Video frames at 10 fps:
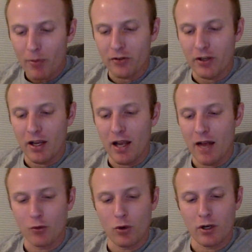You
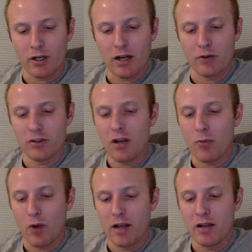obviously have to work it out
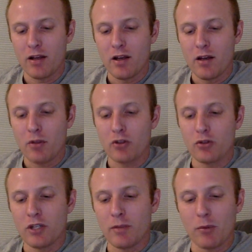in some way,
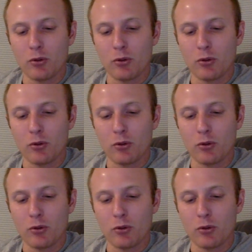but you